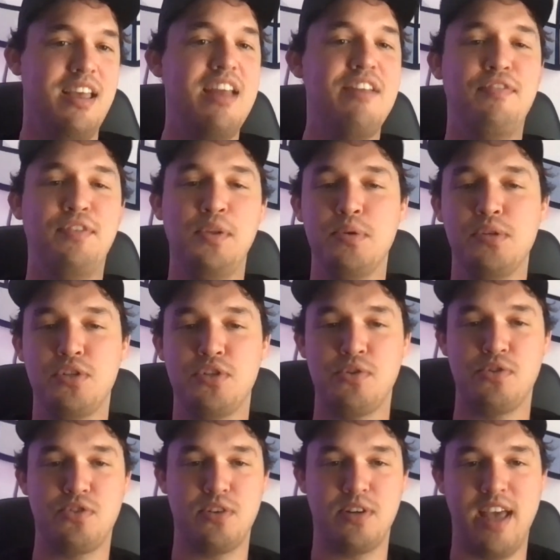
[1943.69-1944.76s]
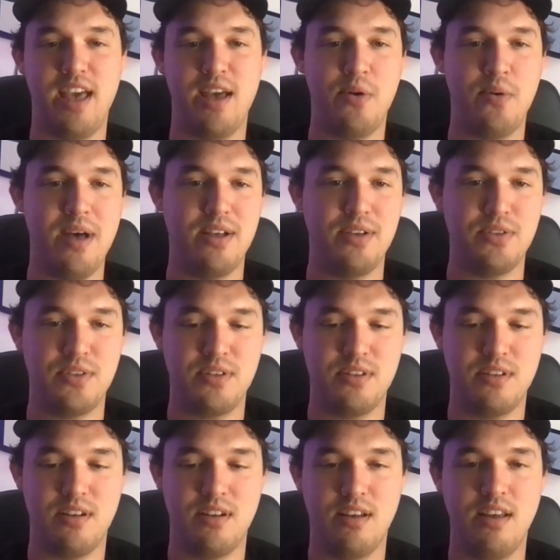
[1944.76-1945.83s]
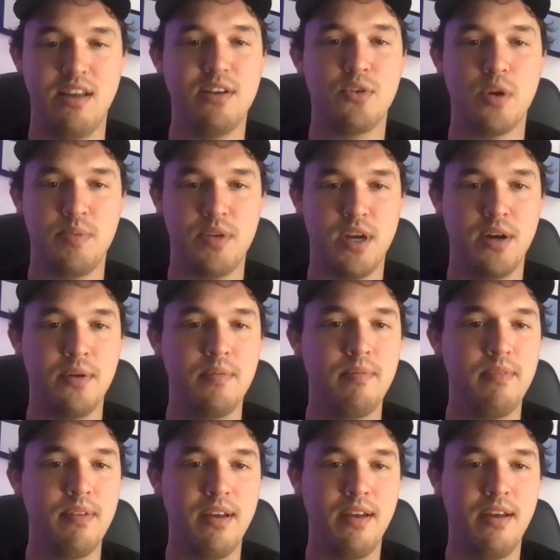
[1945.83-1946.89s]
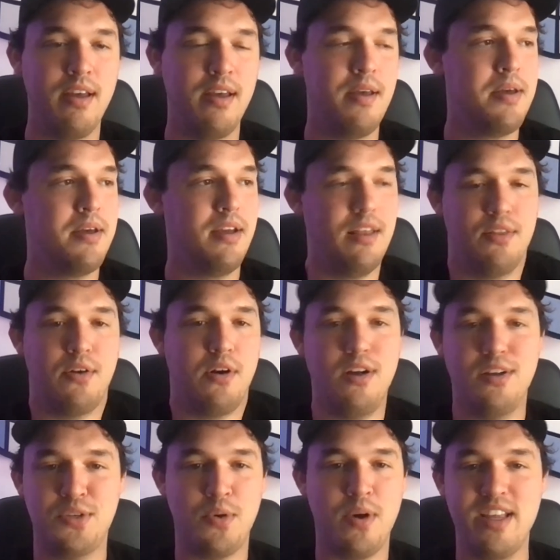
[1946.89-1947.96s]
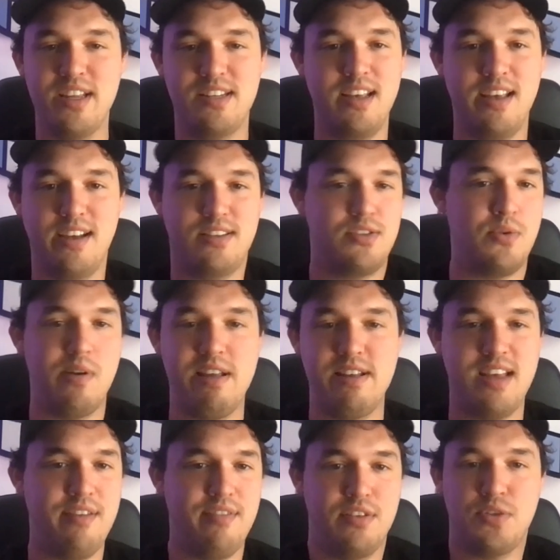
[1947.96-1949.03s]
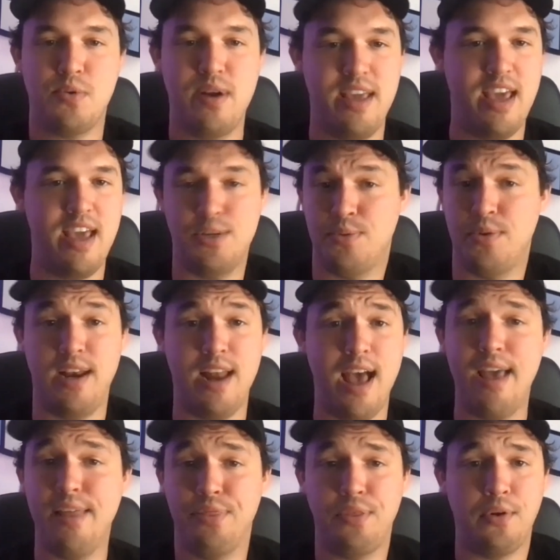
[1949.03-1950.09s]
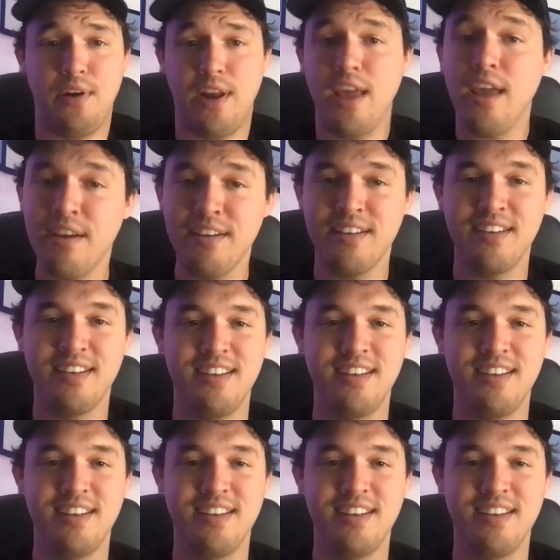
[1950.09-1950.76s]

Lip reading: influencers or KOLs in crypto. And they're all 26, 27, 28, 29, 30.